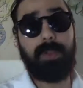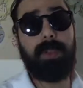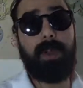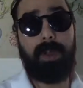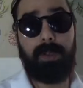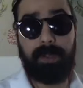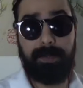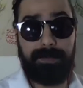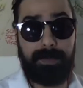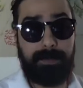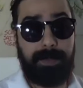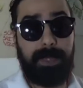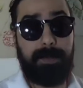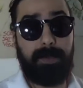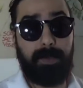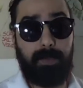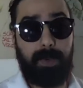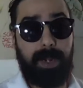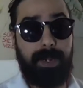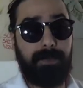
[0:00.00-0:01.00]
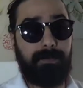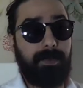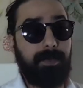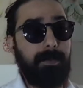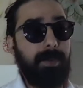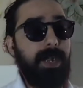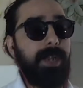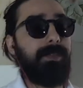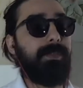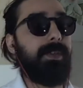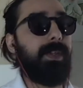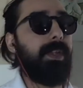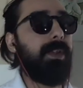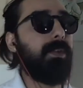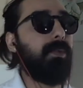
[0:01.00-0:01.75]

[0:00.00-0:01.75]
all of the people running for president